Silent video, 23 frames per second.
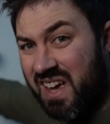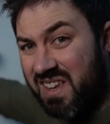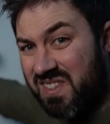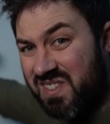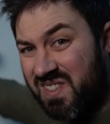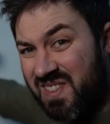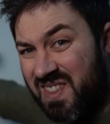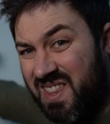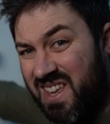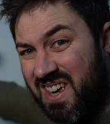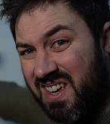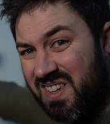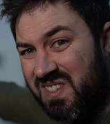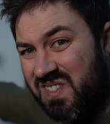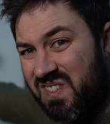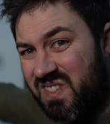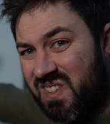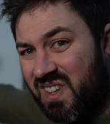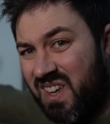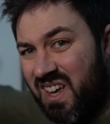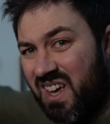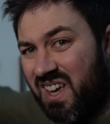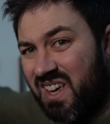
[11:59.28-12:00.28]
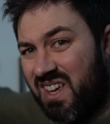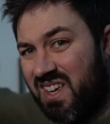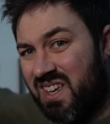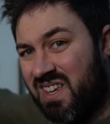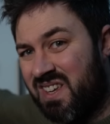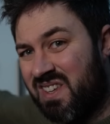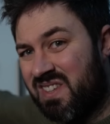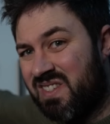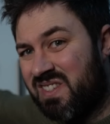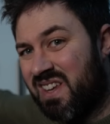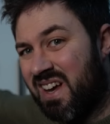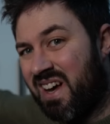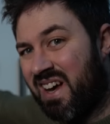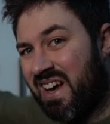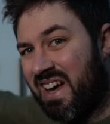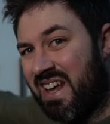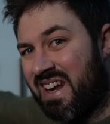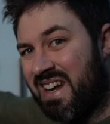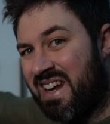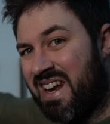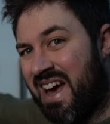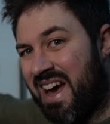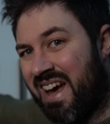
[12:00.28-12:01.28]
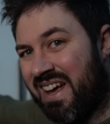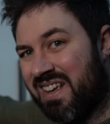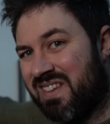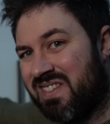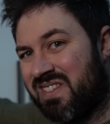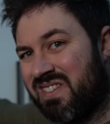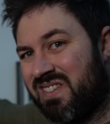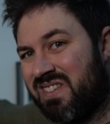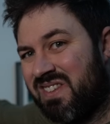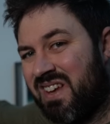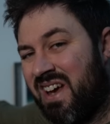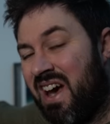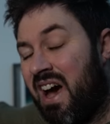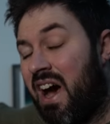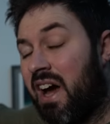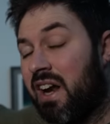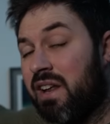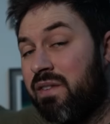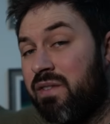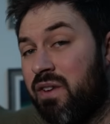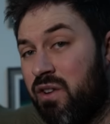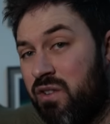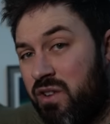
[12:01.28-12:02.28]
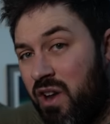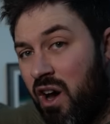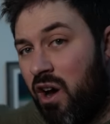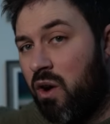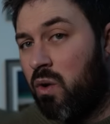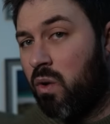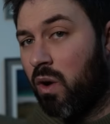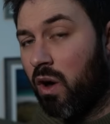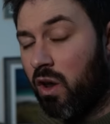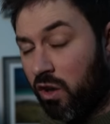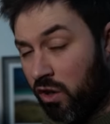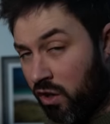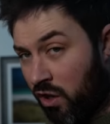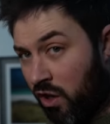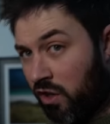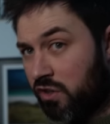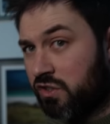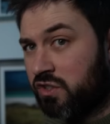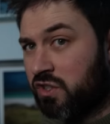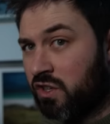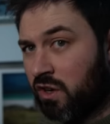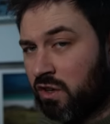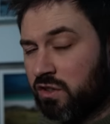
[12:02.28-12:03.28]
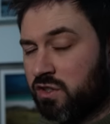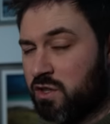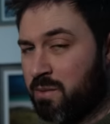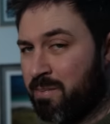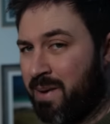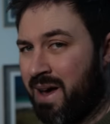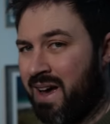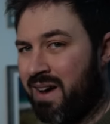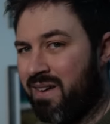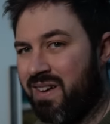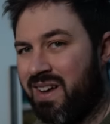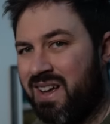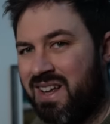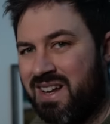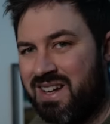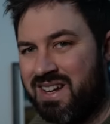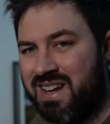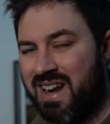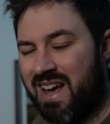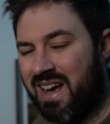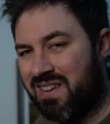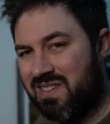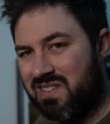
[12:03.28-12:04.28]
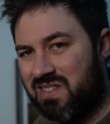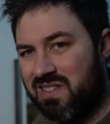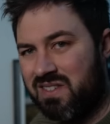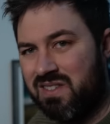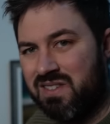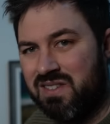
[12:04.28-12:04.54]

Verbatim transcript: yes, this is uh, a N A S, and if you know lots and lots about N A S